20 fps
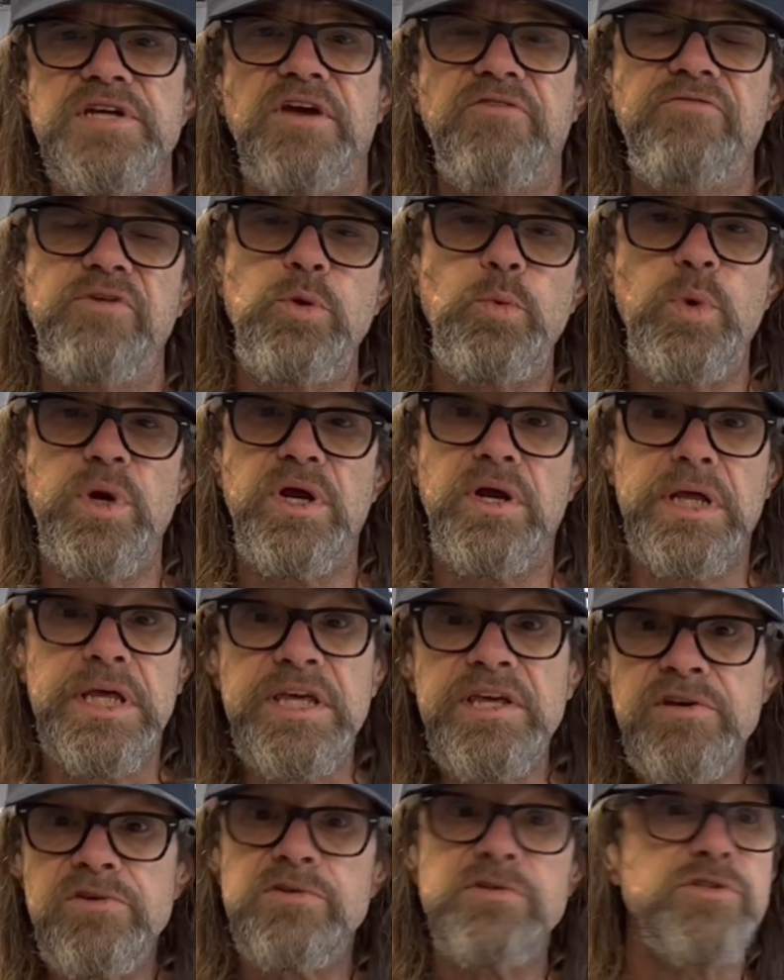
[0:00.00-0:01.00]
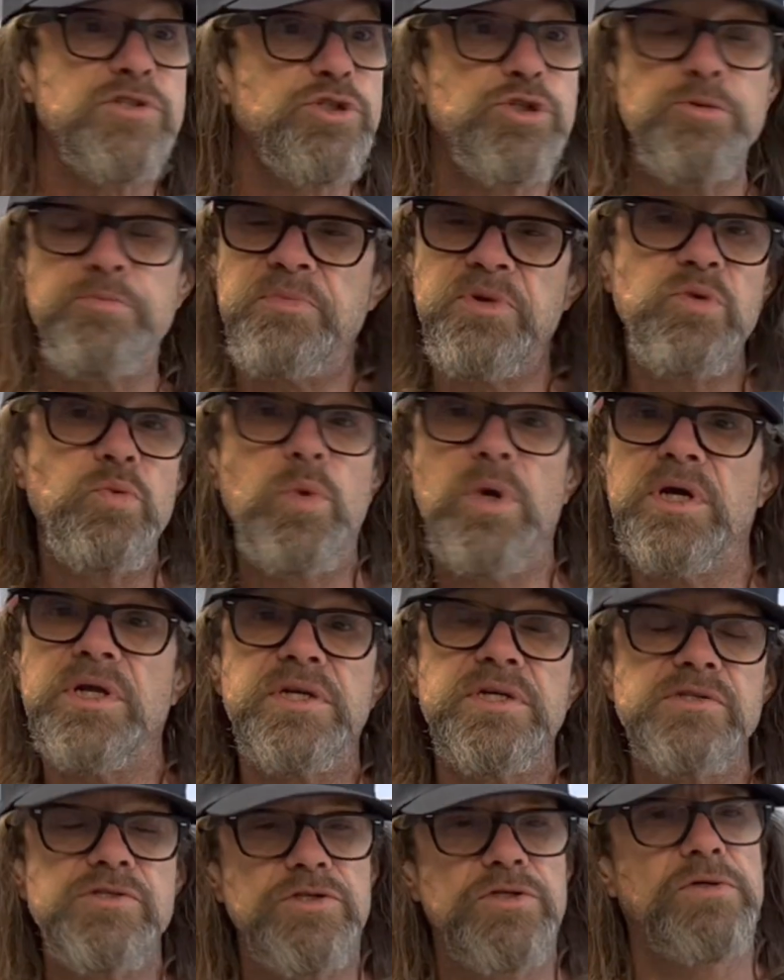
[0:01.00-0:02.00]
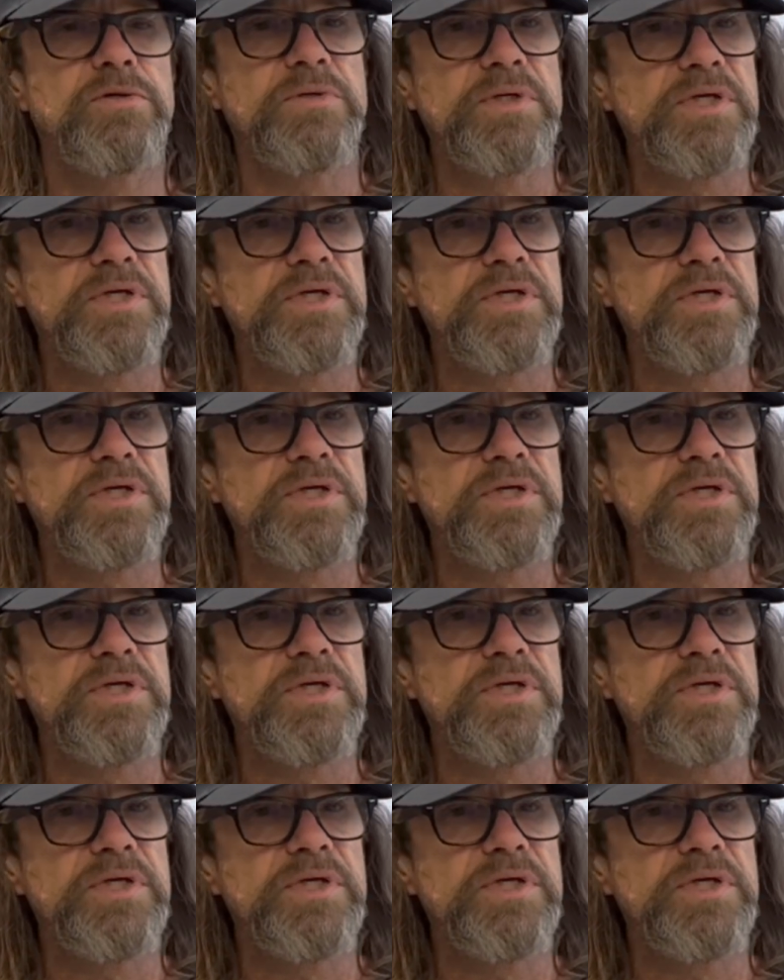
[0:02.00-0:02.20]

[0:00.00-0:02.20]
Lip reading: everywhere, eels should be running. So